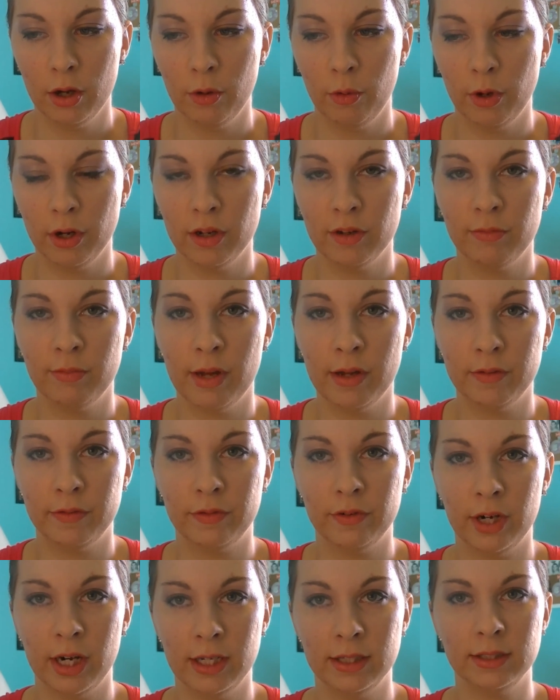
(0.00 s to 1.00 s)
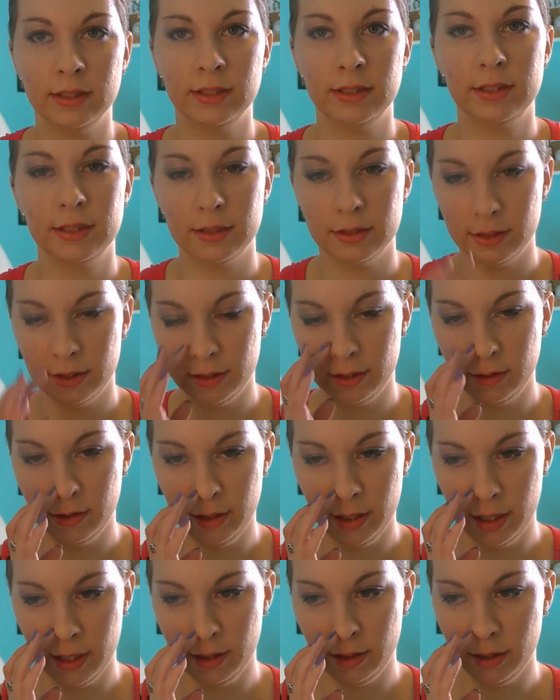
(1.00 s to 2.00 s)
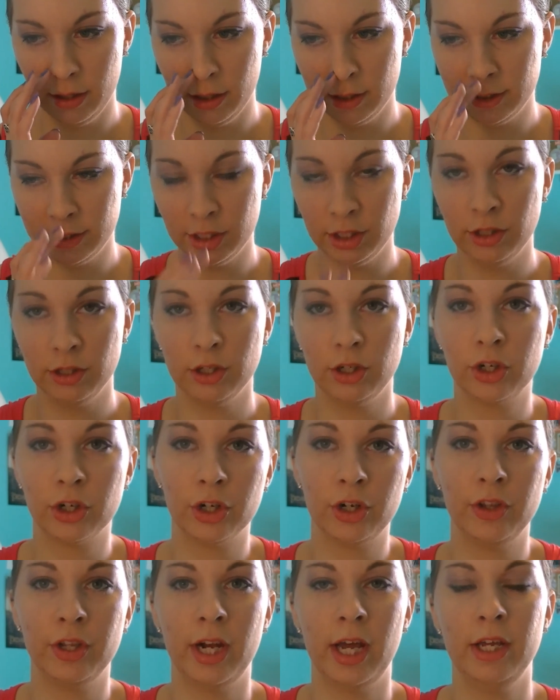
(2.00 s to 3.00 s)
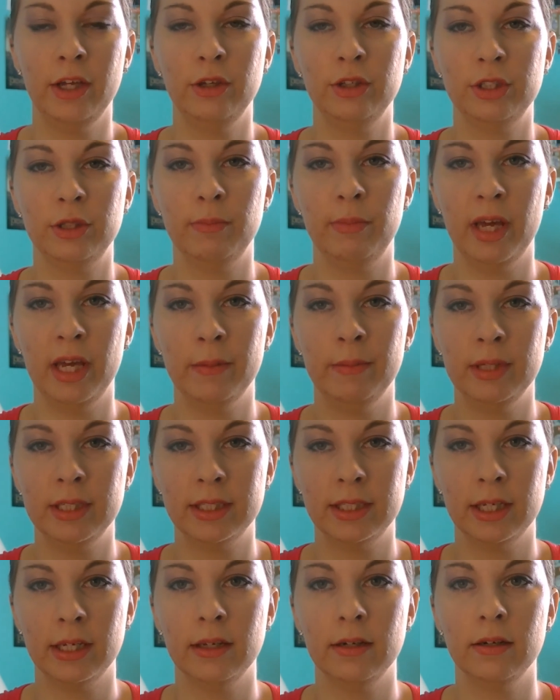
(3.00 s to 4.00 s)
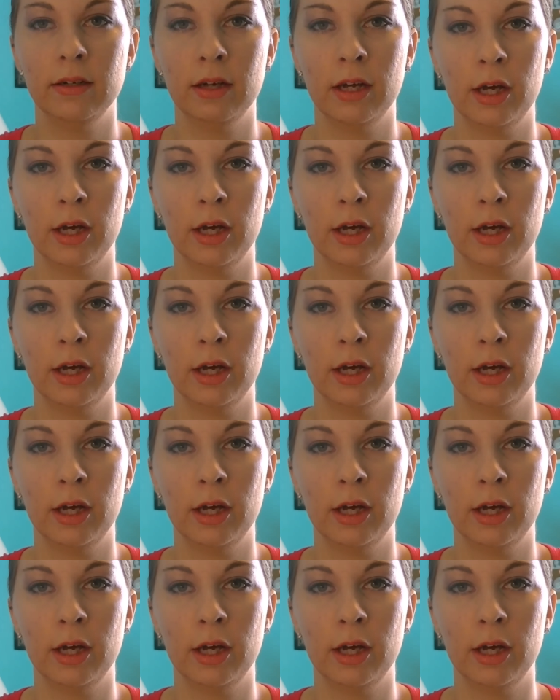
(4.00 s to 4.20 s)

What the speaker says: One of my friends, that as a girl that I used to babysit,